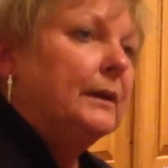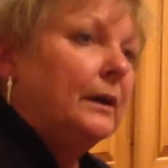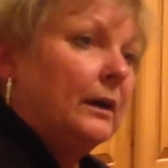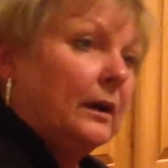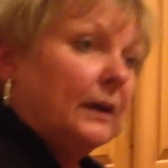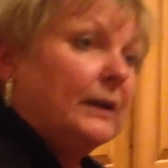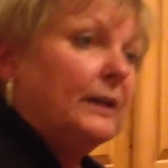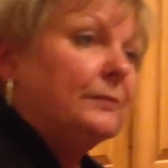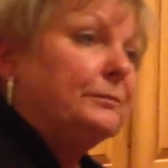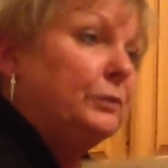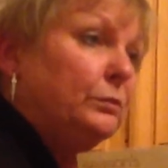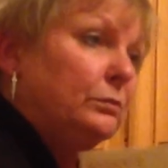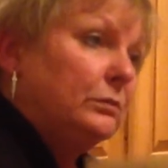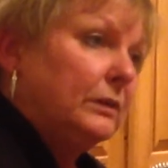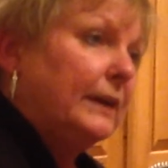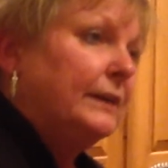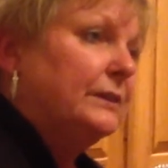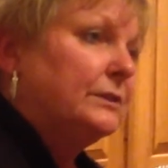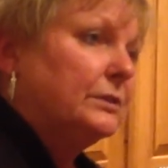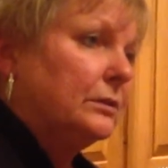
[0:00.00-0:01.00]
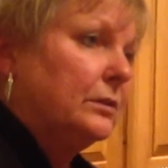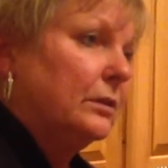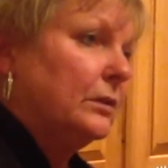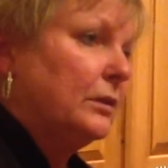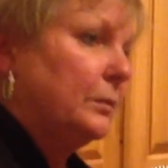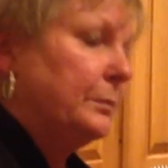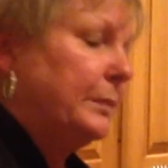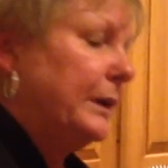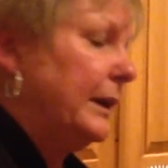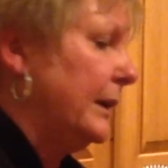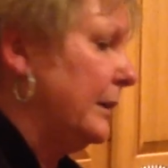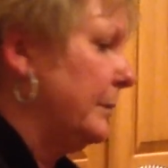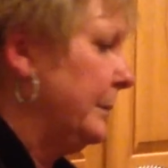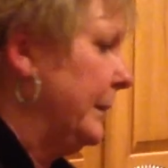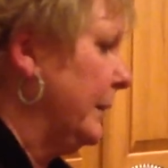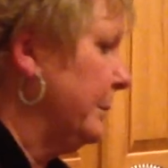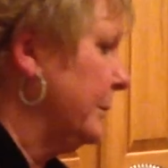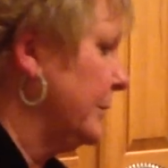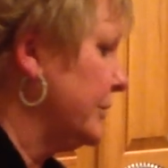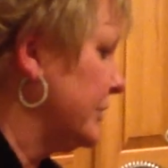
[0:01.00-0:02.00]
All right, if you like to cook or bake,
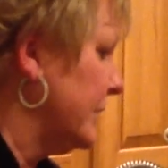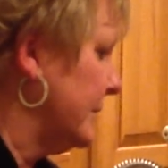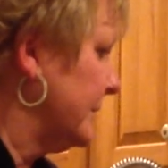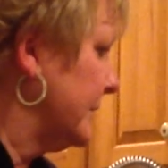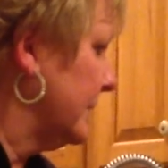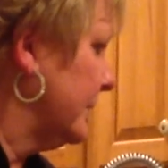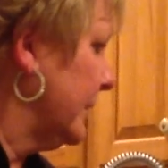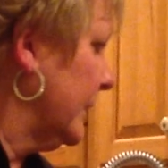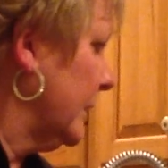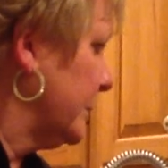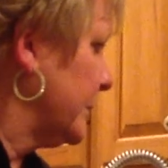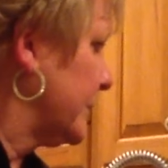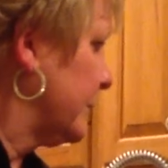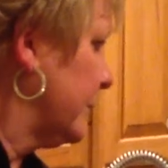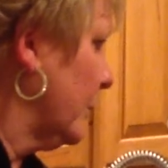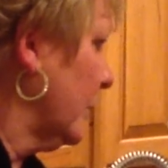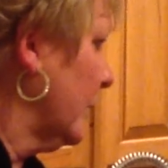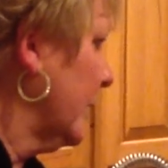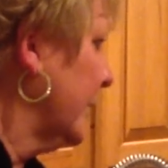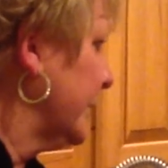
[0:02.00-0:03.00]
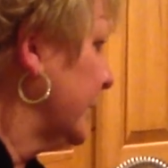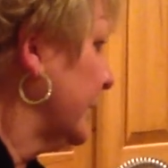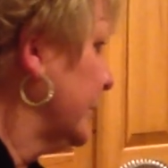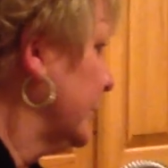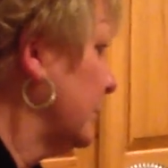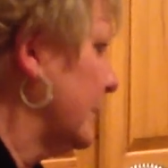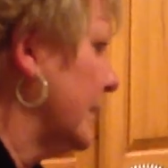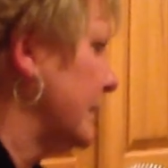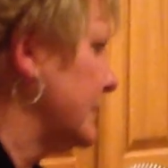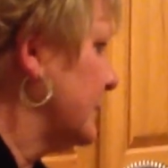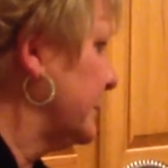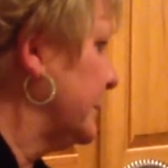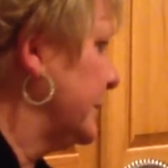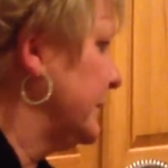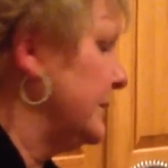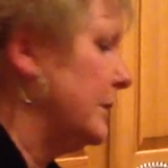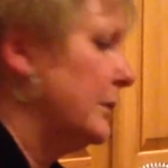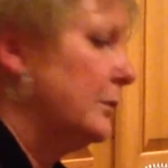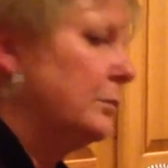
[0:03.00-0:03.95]
Pampered Chef develops 400 new recipes a year.